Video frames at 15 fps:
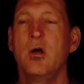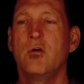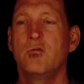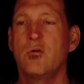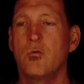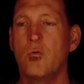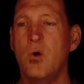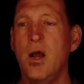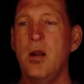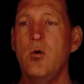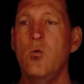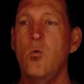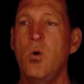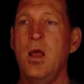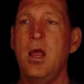So right
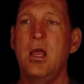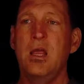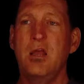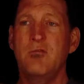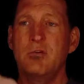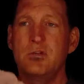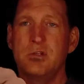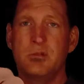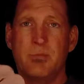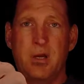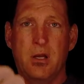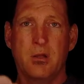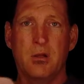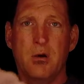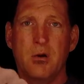away, even just by
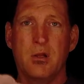unloading